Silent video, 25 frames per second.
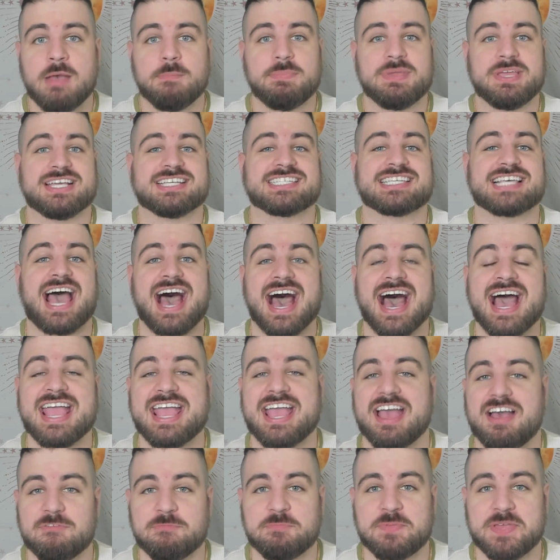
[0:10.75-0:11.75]
because I
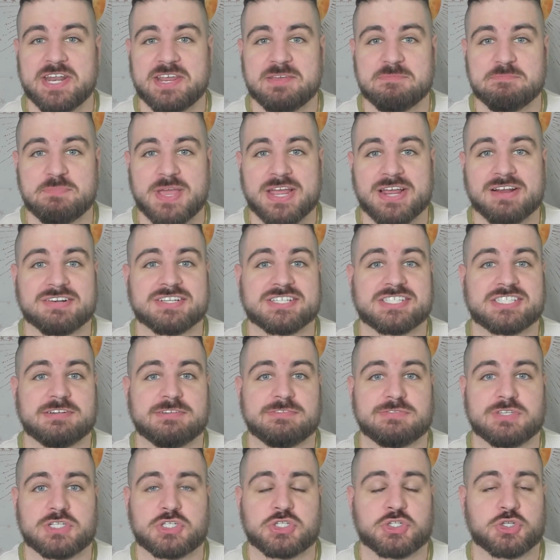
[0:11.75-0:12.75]
have been embarrassed
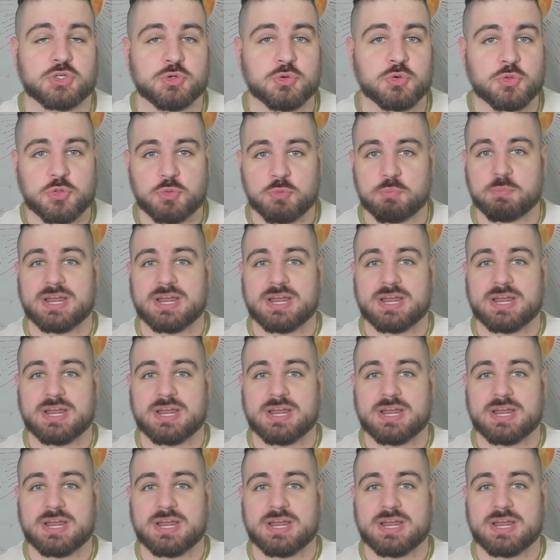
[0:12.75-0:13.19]
of the truth,